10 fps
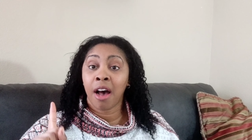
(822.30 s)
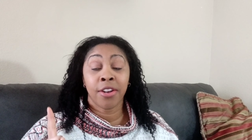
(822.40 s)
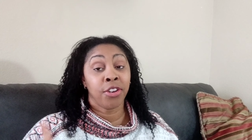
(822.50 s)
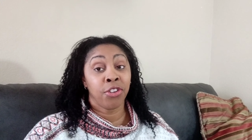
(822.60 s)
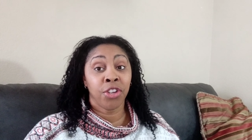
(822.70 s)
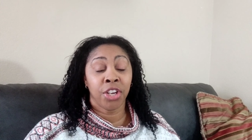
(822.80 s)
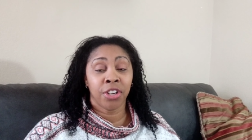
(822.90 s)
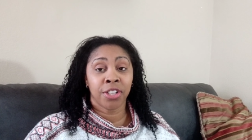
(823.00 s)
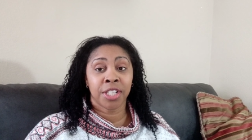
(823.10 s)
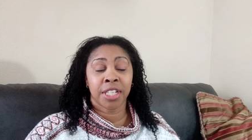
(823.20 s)
on New
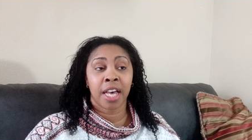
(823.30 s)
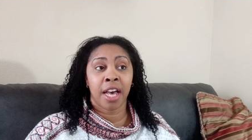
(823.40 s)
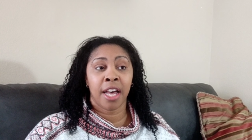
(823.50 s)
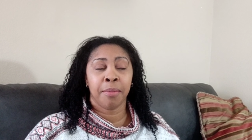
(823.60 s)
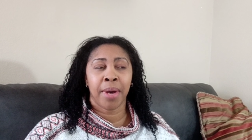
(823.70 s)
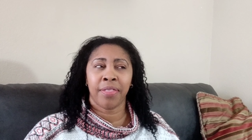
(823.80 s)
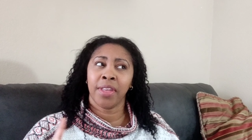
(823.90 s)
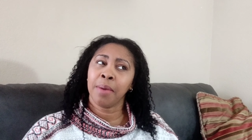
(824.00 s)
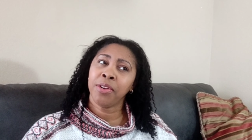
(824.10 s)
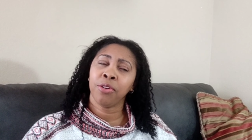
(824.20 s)
Year's. I
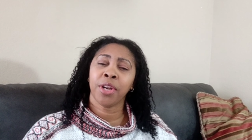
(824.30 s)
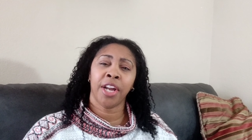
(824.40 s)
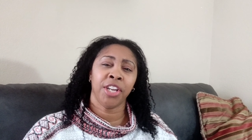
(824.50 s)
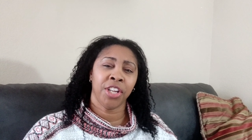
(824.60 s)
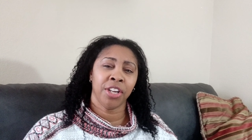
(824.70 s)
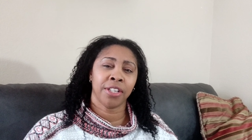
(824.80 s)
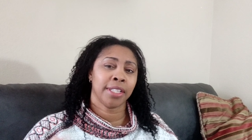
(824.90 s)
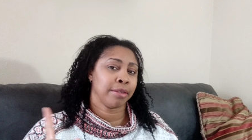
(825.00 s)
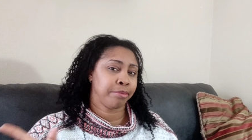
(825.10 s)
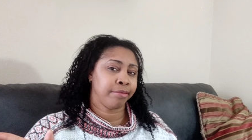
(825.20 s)
think I'm gonna do it on New
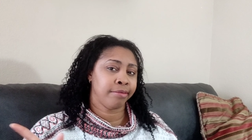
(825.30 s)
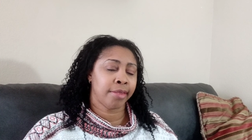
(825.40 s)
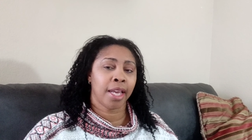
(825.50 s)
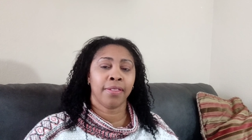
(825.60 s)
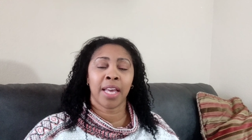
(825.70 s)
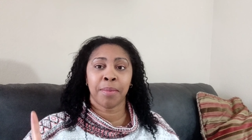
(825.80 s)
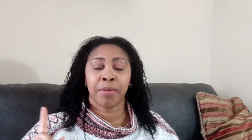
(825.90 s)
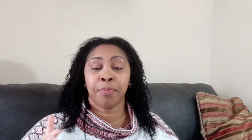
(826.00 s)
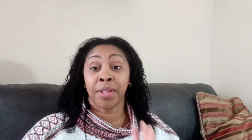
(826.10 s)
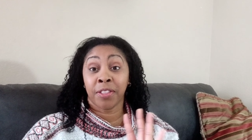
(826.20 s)
Year's. I think I'm
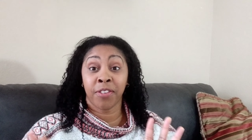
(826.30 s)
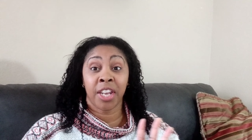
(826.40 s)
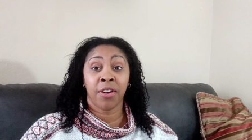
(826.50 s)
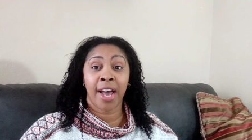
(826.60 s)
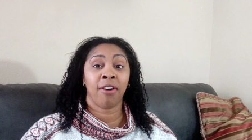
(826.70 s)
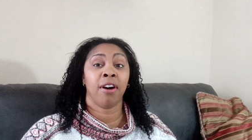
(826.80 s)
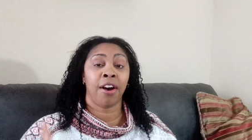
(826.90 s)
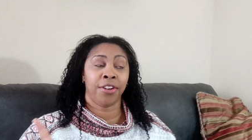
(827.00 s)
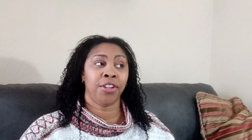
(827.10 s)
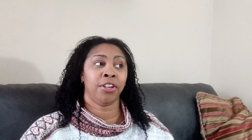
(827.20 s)
gonna put the video out
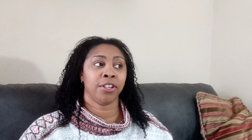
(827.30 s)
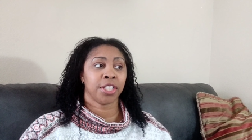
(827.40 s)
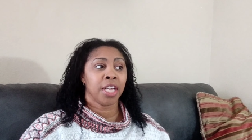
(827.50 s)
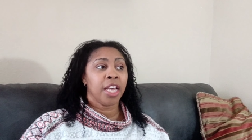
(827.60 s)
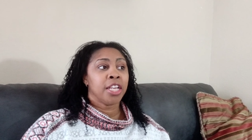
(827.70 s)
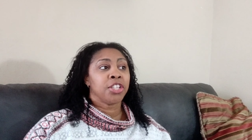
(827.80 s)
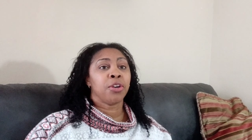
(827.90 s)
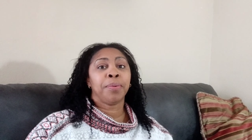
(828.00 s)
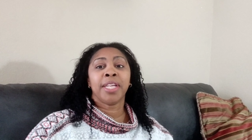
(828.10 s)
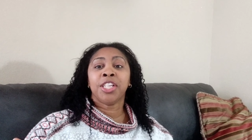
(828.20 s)
on New Year's.
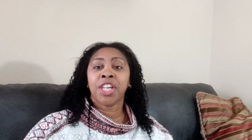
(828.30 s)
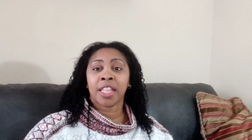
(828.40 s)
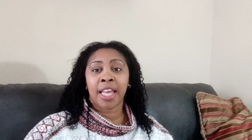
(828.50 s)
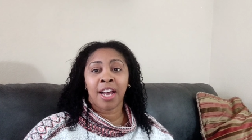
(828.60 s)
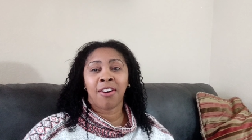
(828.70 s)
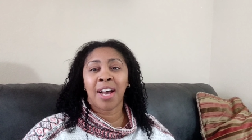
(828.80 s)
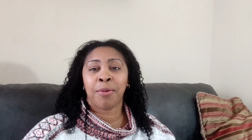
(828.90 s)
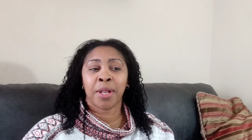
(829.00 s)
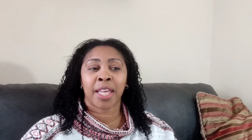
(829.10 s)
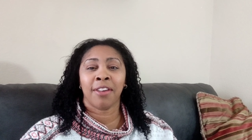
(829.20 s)
So please check that out. I
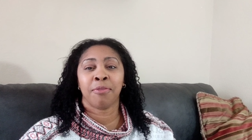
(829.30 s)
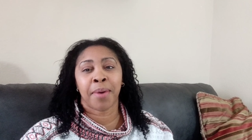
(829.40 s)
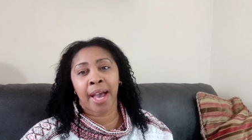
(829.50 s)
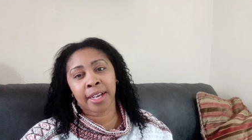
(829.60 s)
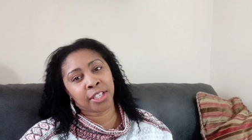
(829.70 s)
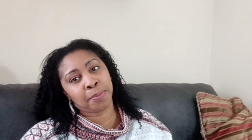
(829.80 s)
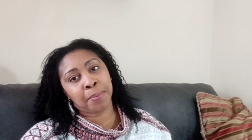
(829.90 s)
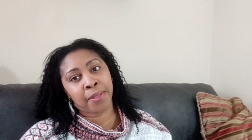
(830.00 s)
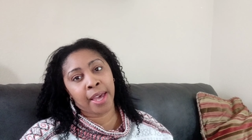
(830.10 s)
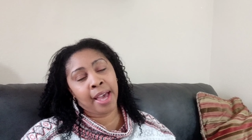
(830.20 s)
wanna give back to
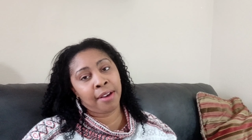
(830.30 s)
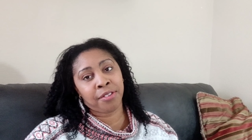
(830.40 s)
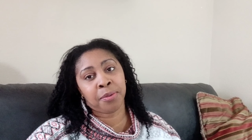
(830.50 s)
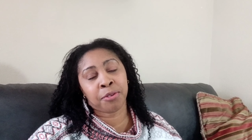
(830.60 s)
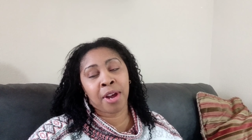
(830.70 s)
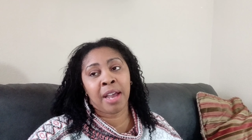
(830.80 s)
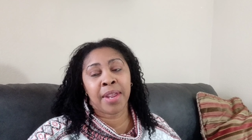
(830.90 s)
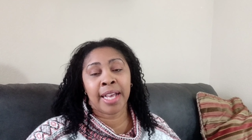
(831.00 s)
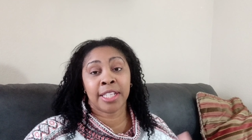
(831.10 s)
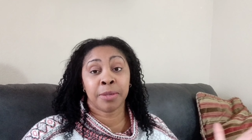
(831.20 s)
people that have
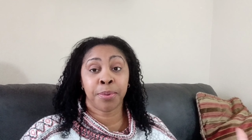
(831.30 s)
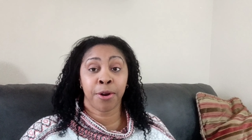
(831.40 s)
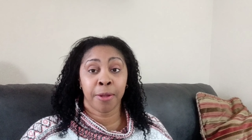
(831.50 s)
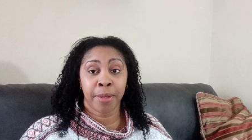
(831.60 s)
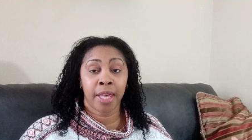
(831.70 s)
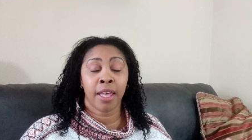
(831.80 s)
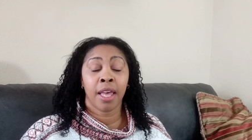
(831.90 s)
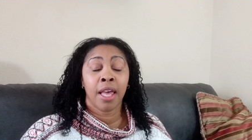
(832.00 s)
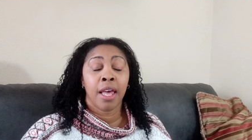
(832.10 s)
subscribed and supported me